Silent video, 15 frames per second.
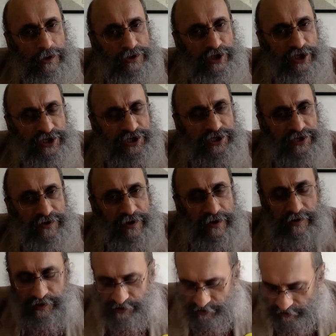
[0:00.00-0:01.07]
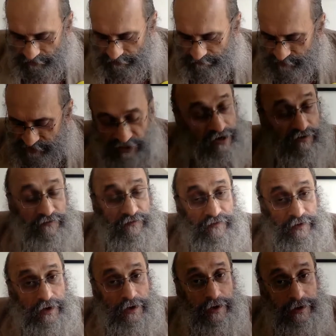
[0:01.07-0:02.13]
Justice Sri Krishna himself
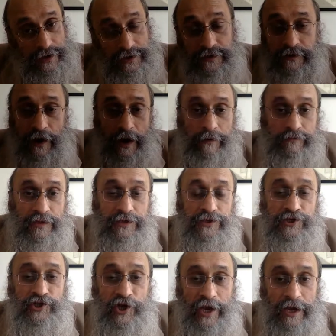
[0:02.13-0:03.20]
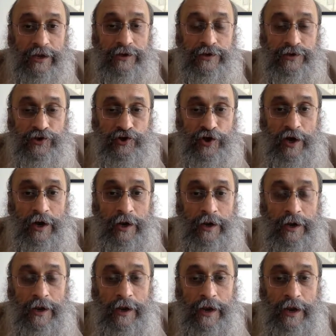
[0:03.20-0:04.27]
uh, described this change uh,
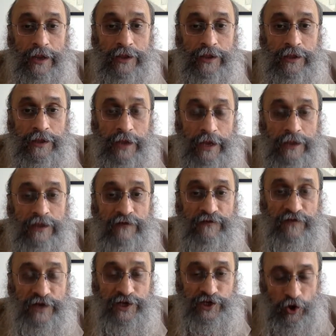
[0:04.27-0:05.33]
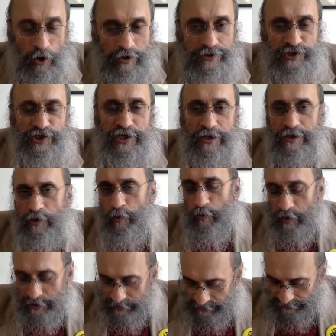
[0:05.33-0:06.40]
in, in the phraseology, in the
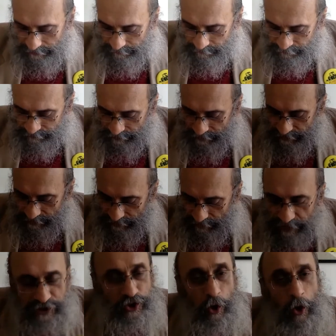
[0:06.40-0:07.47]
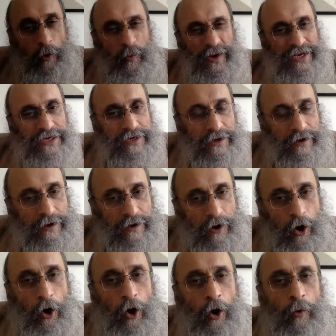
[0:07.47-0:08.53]
wording, as Orwellian,
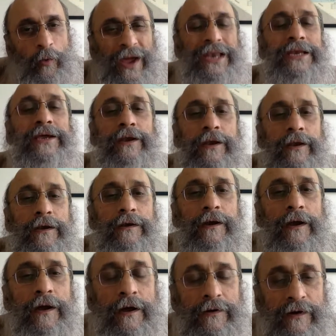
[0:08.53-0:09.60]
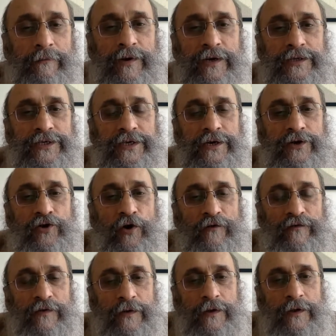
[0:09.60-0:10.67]
Orwellian, uh, reminiscent of